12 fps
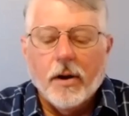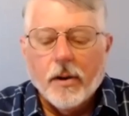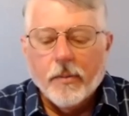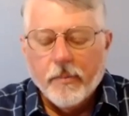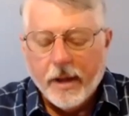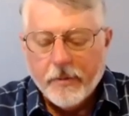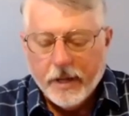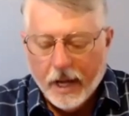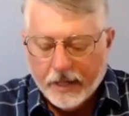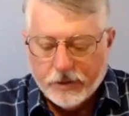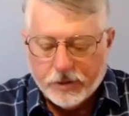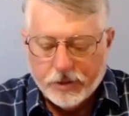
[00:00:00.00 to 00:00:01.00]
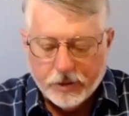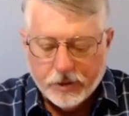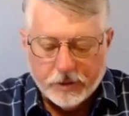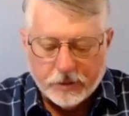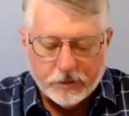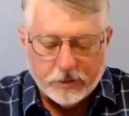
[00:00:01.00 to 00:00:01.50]
maybe I
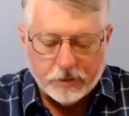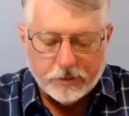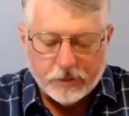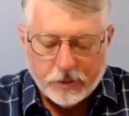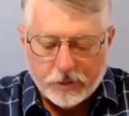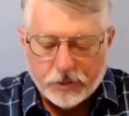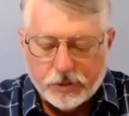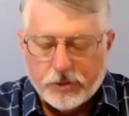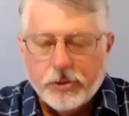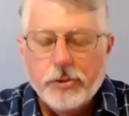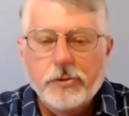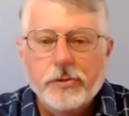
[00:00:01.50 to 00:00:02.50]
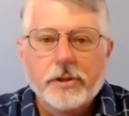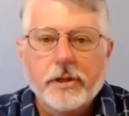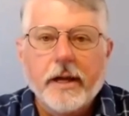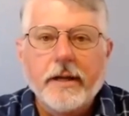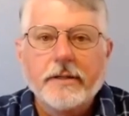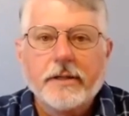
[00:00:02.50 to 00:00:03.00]
shouldn't choose to
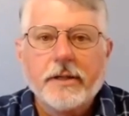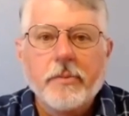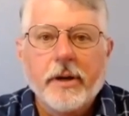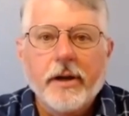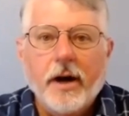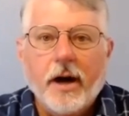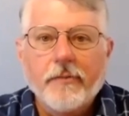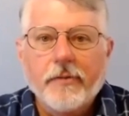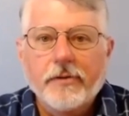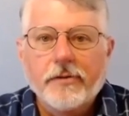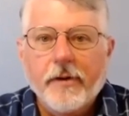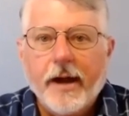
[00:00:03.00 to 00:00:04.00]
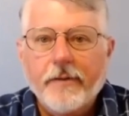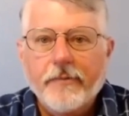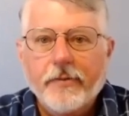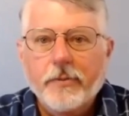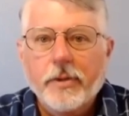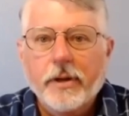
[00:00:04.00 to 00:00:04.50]
cut somebody off in
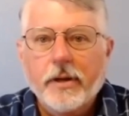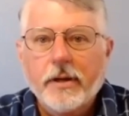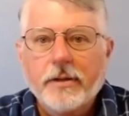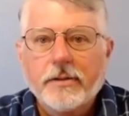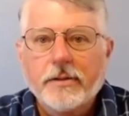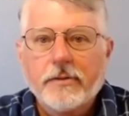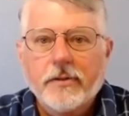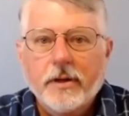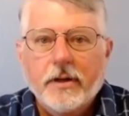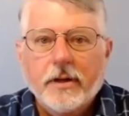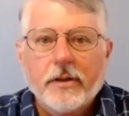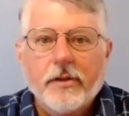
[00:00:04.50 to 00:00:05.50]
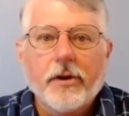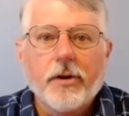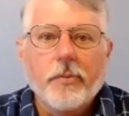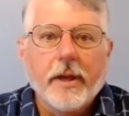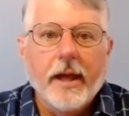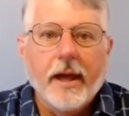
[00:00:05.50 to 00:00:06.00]
traffic because of their
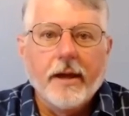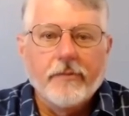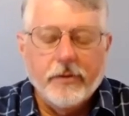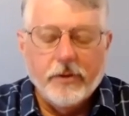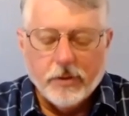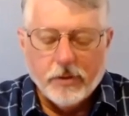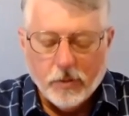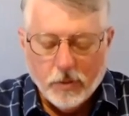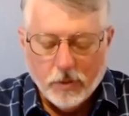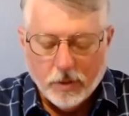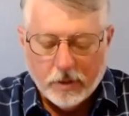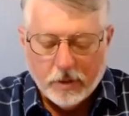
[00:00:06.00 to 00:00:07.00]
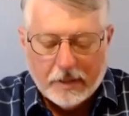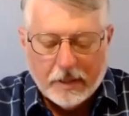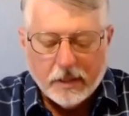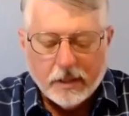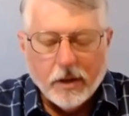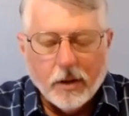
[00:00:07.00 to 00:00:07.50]
behavior. Or,
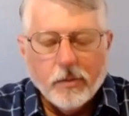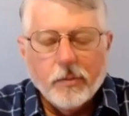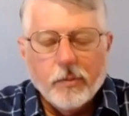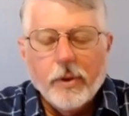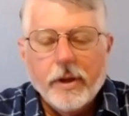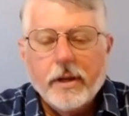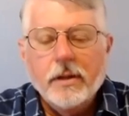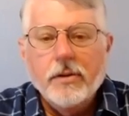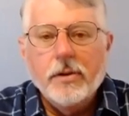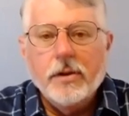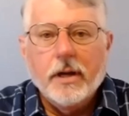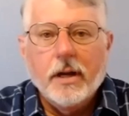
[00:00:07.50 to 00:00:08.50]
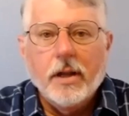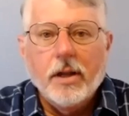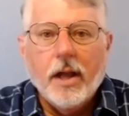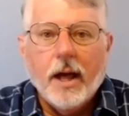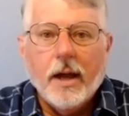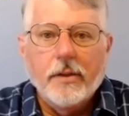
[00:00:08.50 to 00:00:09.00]
you know, we can look at a
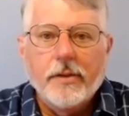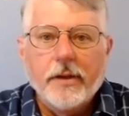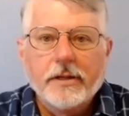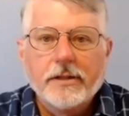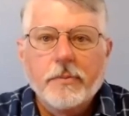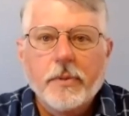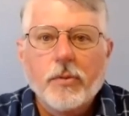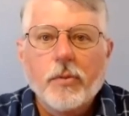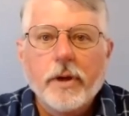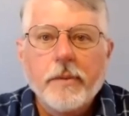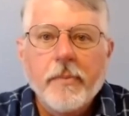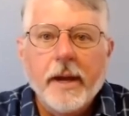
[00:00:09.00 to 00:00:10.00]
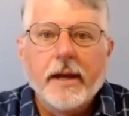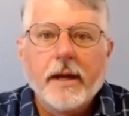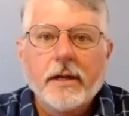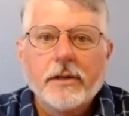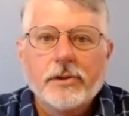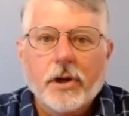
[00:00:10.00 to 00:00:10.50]
lot of things, but we make
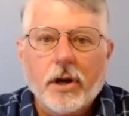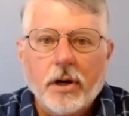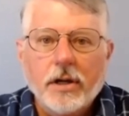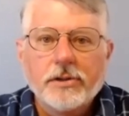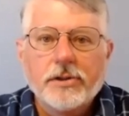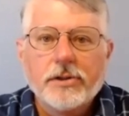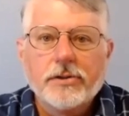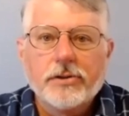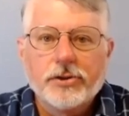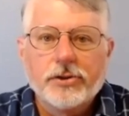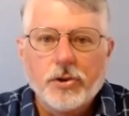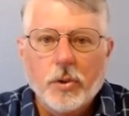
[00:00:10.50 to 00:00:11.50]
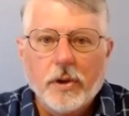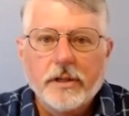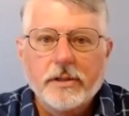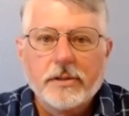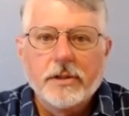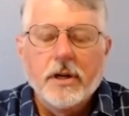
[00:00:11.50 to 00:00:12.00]
a conscious
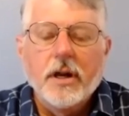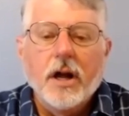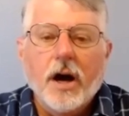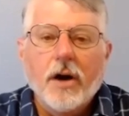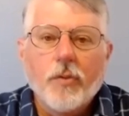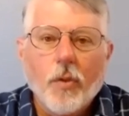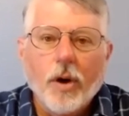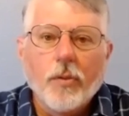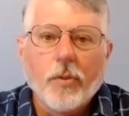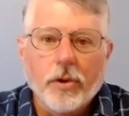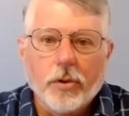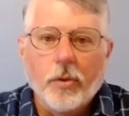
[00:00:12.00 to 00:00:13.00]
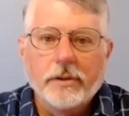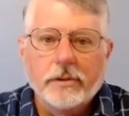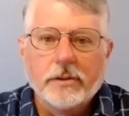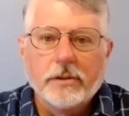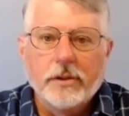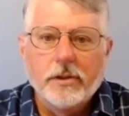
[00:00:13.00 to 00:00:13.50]
choice of what we're going
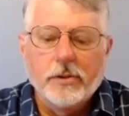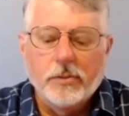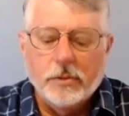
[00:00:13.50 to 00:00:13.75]
to do.